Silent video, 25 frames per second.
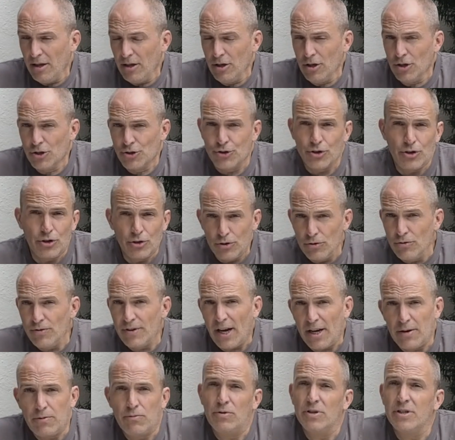So you do
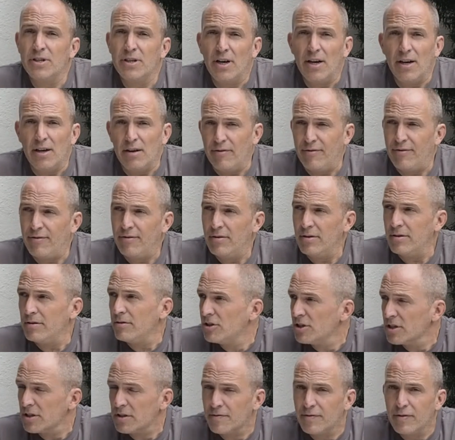that one dive. You
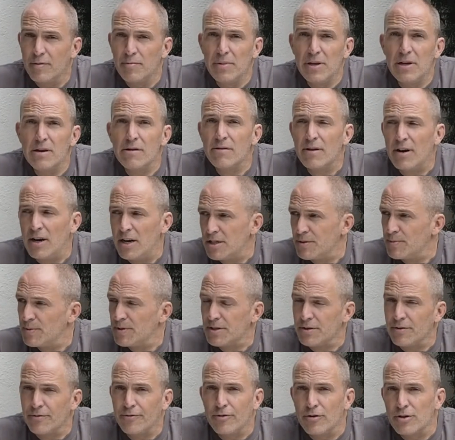just familiarize with
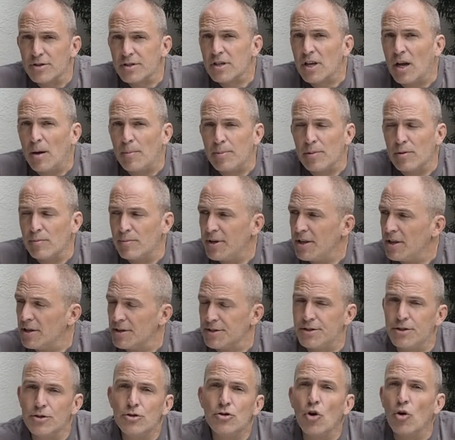the first couple of
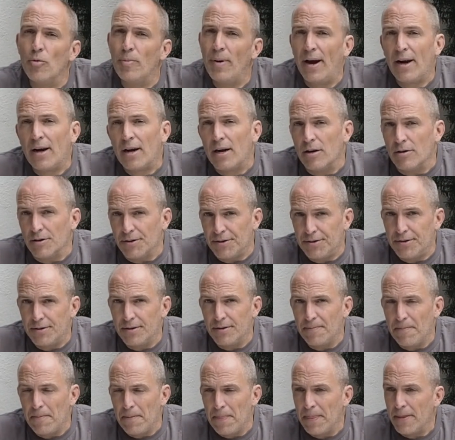meters. You go back out.
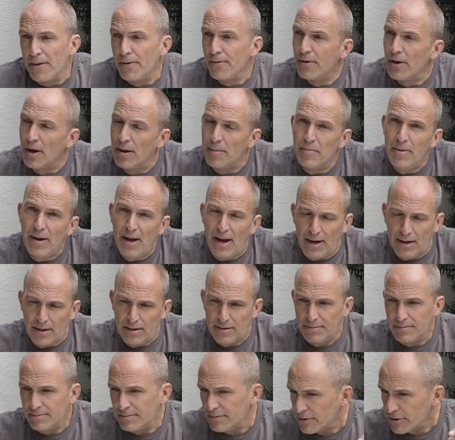You come back.
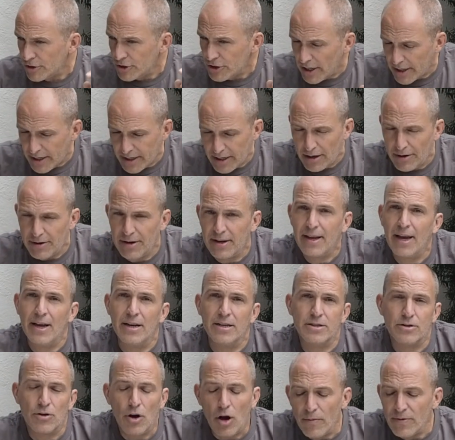You check it out again.
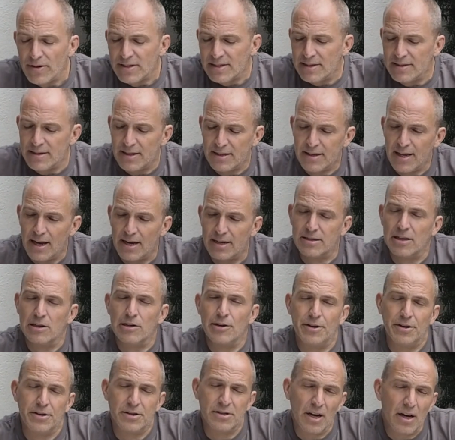So obviously that takes a
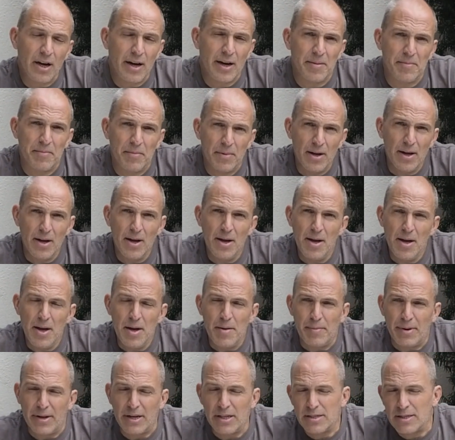lot of time,
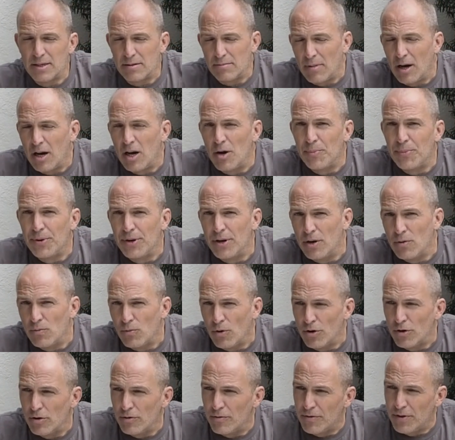but it's, in my opinion,
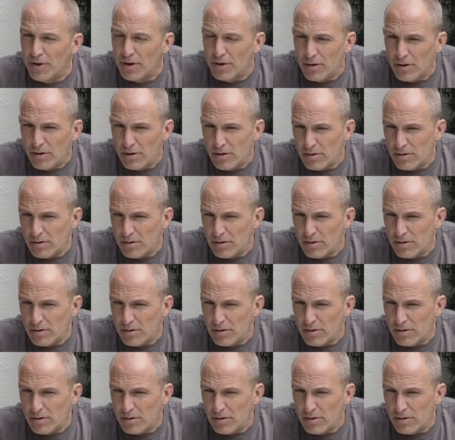one of the